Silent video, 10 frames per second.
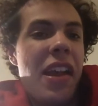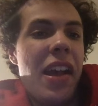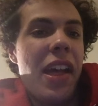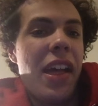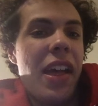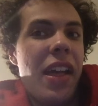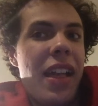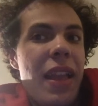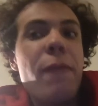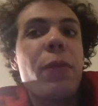
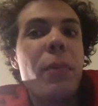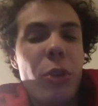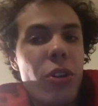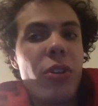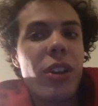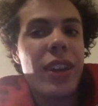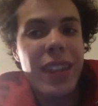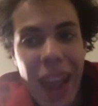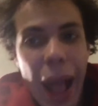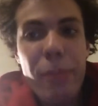If the murder
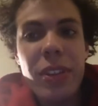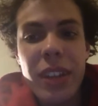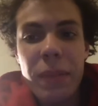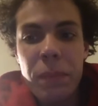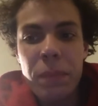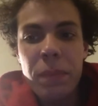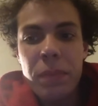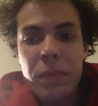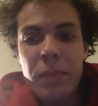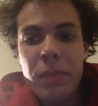can happen
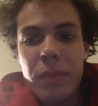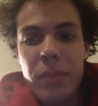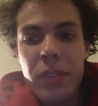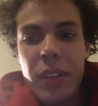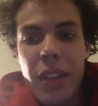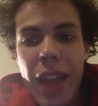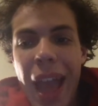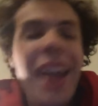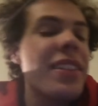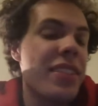
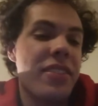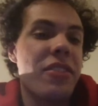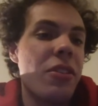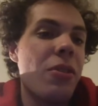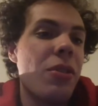at a disco,